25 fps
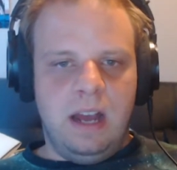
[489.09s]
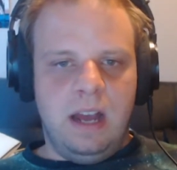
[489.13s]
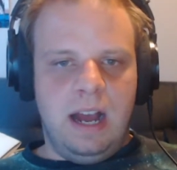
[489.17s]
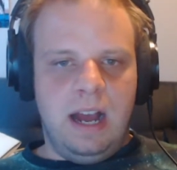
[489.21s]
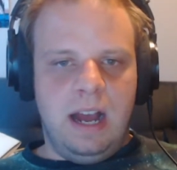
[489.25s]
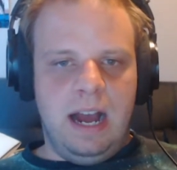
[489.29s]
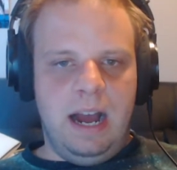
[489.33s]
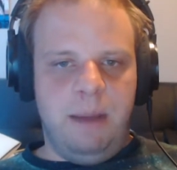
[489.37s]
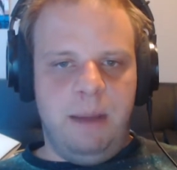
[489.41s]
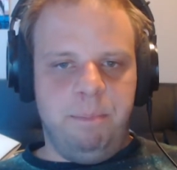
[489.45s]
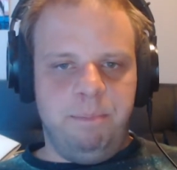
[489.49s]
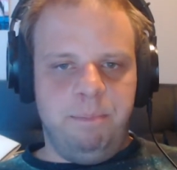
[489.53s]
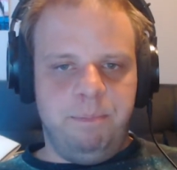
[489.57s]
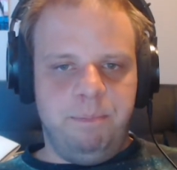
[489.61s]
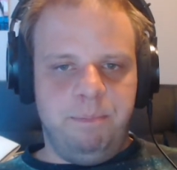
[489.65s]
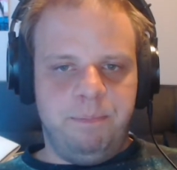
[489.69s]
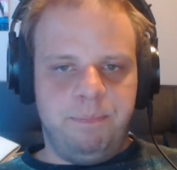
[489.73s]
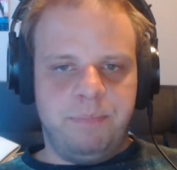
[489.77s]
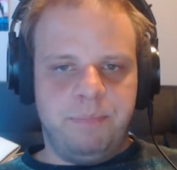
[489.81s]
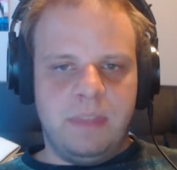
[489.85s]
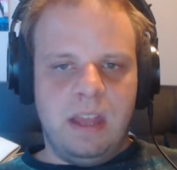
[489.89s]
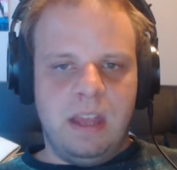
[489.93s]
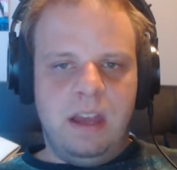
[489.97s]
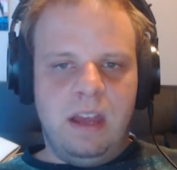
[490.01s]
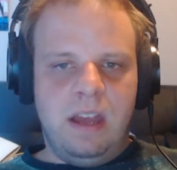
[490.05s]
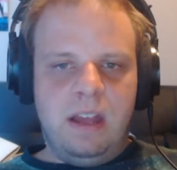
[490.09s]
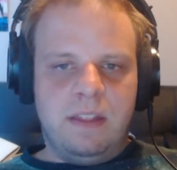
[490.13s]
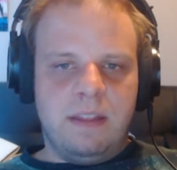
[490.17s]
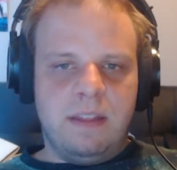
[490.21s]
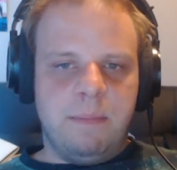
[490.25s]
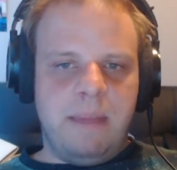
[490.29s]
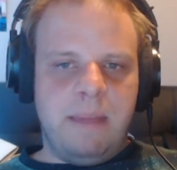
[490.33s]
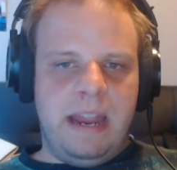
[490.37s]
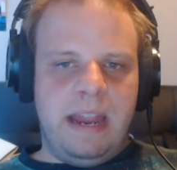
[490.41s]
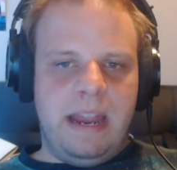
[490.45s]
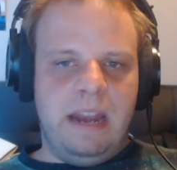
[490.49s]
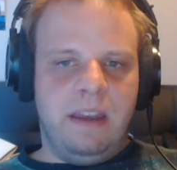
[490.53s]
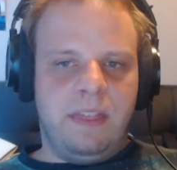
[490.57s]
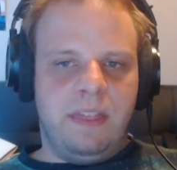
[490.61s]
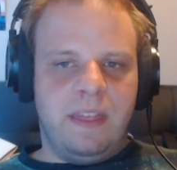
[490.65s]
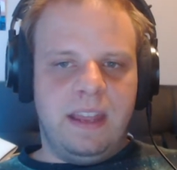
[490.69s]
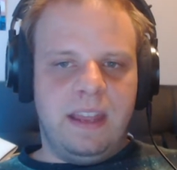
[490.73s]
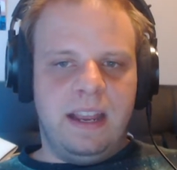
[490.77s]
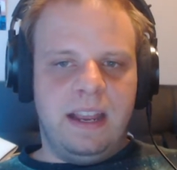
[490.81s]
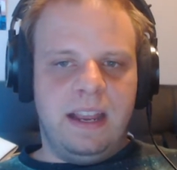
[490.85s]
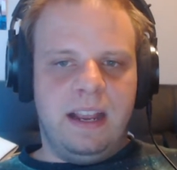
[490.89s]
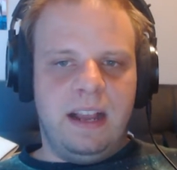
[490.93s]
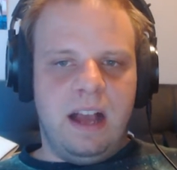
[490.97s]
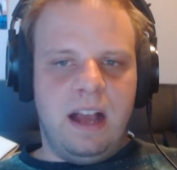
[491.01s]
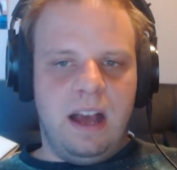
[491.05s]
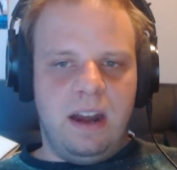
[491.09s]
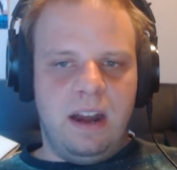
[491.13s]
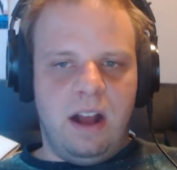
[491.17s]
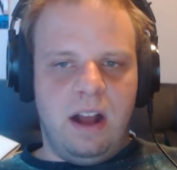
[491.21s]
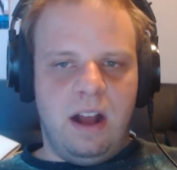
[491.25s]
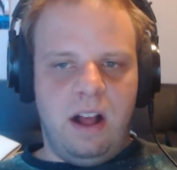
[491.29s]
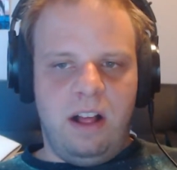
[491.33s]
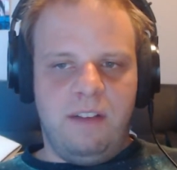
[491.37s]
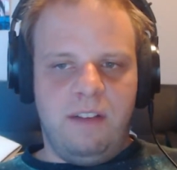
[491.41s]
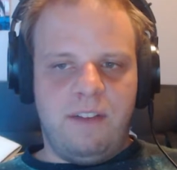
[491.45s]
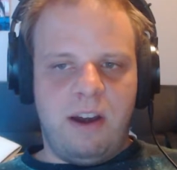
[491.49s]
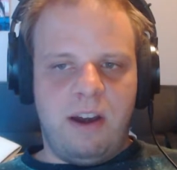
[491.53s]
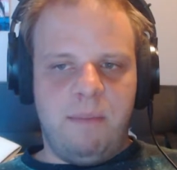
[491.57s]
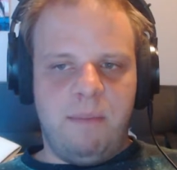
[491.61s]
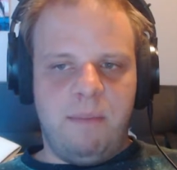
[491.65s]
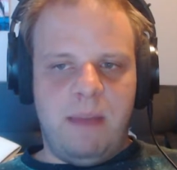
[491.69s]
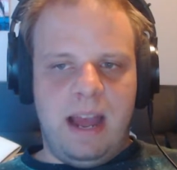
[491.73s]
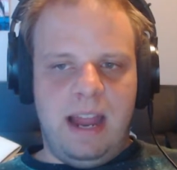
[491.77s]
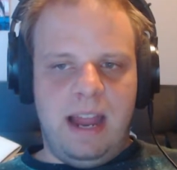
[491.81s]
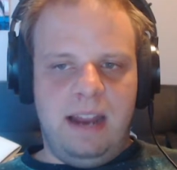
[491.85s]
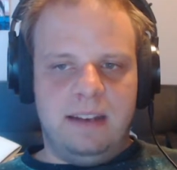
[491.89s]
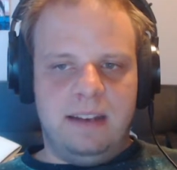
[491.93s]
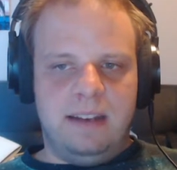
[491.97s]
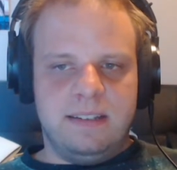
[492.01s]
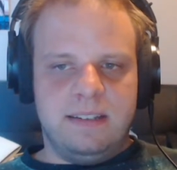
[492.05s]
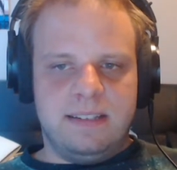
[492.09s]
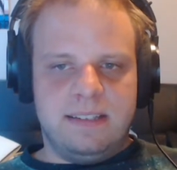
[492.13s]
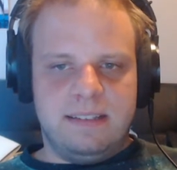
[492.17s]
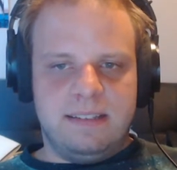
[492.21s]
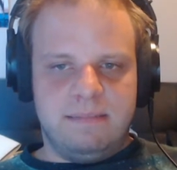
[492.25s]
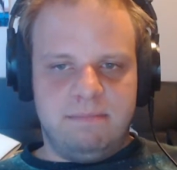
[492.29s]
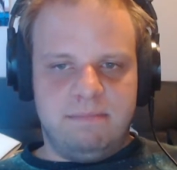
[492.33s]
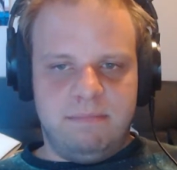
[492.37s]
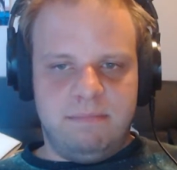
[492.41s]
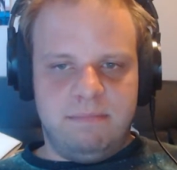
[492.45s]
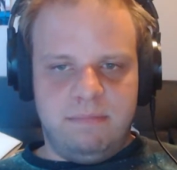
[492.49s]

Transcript: The main thing on all of our minds